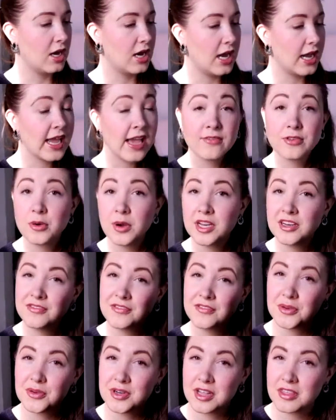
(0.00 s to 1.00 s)
I have quite a
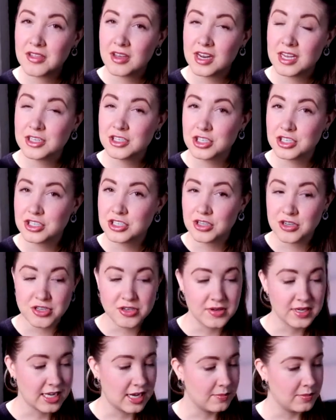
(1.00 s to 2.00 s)
and I thought I'd just show
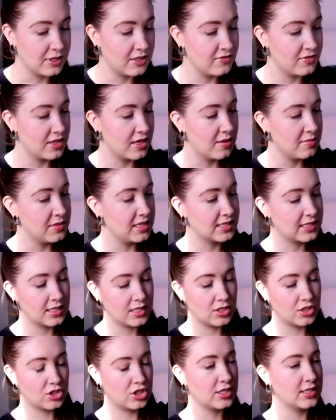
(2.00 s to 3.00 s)
you a couple of them. This
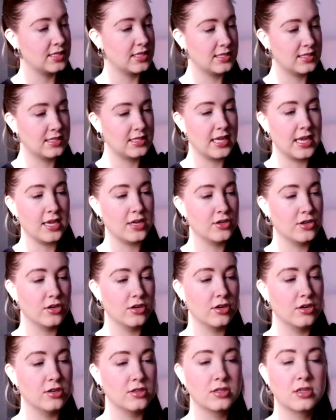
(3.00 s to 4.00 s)
is just a
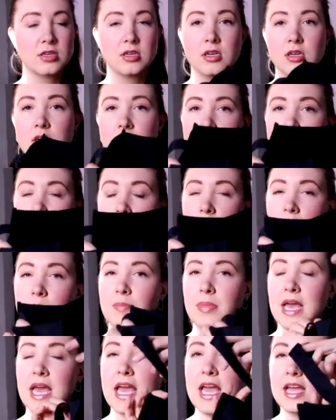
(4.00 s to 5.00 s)
standard
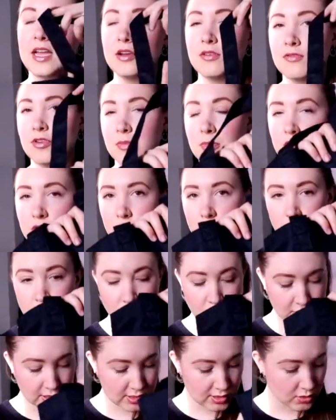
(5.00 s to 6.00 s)
bag from a
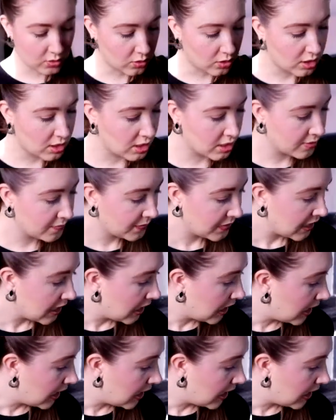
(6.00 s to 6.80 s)
grocery store.